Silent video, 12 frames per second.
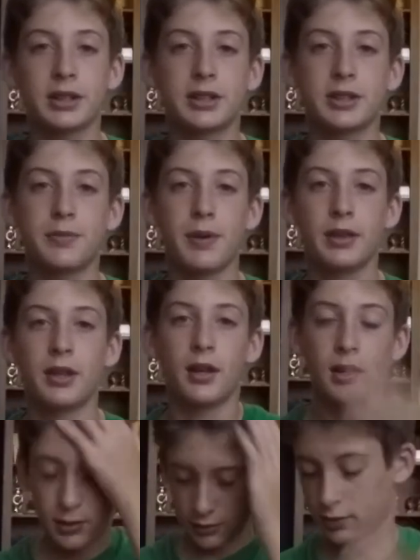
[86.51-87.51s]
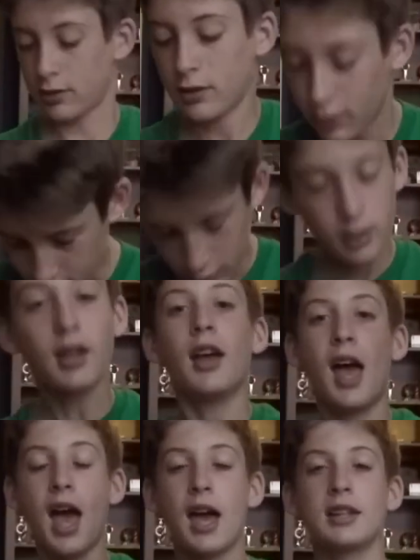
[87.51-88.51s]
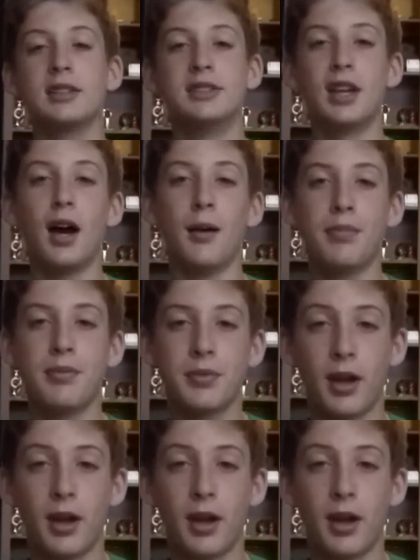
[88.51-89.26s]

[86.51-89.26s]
This has been the heads up